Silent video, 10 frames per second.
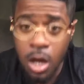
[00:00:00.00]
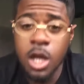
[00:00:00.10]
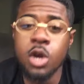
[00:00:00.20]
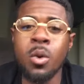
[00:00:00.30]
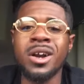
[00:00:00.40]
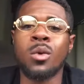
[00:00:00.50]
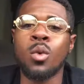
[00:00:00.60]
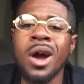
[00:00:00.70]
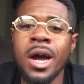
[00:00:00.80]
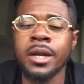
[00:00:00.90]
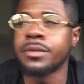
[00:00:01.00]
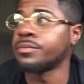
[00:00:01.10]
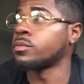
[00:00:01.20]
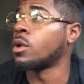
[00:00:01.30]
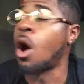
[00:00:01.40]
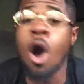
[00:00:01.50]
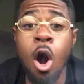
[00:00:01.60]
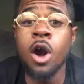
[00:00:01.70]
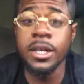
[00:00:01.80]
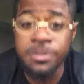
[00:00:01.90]
you want to run
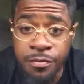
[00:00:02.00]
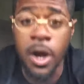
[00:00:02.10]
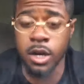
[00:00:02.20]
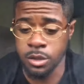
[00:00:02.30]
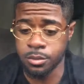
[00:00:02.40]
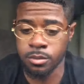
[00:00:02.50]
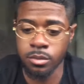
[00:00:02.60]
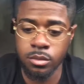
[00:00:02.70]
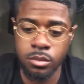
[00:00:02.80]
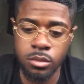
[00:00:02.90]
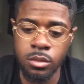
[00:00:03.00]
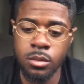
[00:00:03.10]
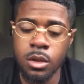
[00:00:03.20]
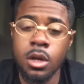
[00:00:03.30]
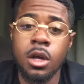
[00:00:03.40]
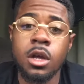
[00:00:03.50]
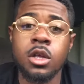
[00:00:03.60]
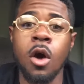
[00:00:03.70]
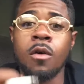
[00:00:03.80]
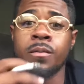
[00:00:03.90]
hard as fuck.
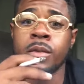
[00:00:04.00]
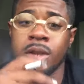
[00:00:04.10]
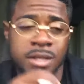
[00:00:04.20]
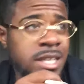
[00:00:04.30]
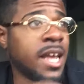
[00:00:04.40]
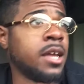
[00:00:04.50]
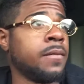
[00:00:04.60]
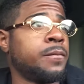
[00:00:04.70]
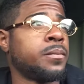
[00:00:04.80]
Yo, say